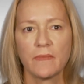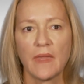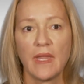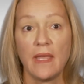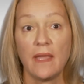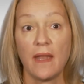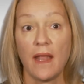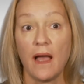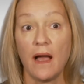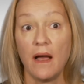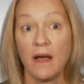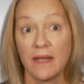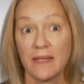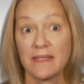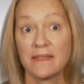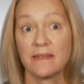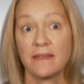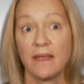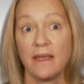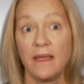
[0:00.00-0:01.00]
it
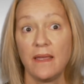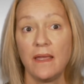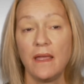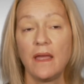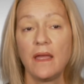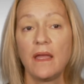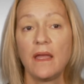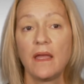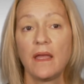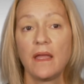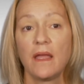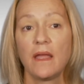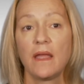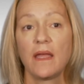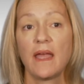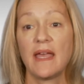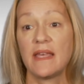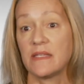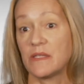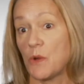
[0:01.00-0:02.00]
honestly
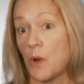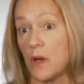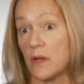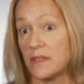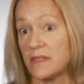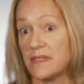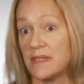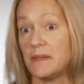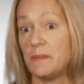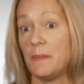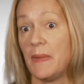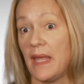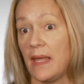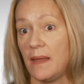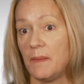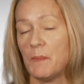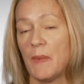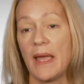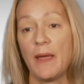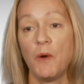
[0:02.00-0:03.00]
has haunted
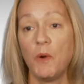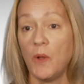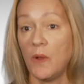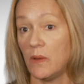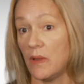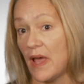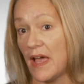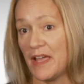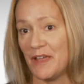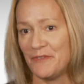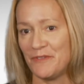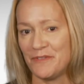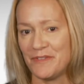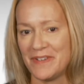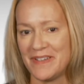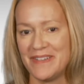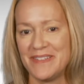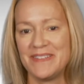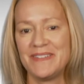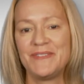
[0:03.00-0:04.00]
me my whole
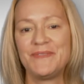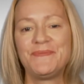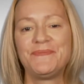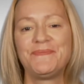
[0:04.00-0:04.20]
life.